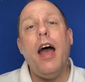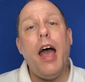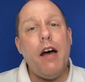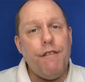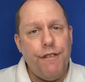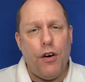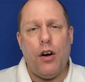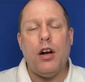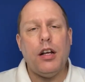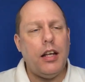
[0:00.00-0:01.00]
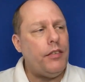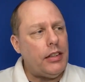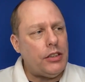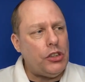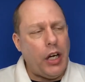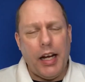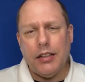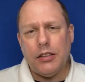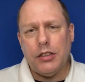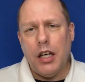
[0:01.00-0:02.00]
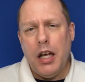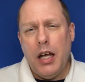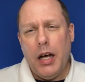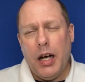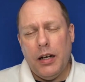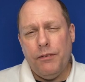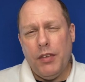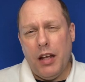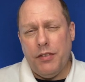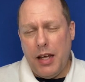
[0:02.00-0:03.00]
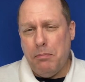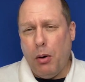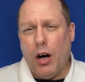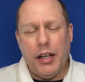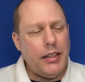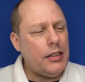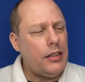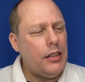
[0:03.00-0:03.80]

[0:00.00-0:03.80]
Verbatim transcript: ever give this a chance um, if they bought it,